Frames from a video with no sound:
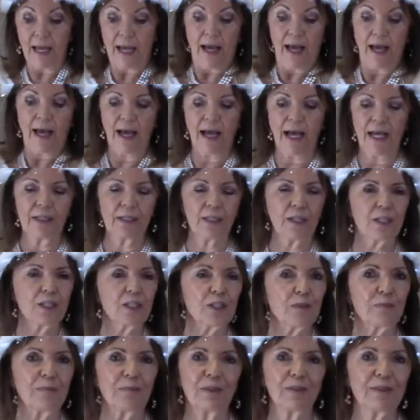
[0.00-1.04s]
hide our
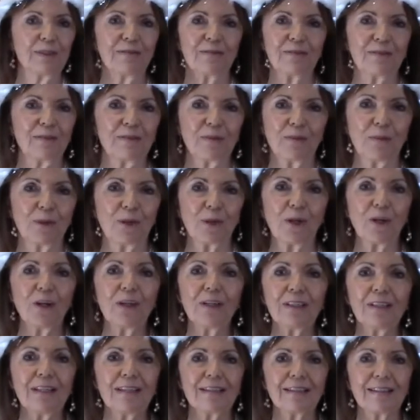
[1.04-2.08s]
spirit from the world.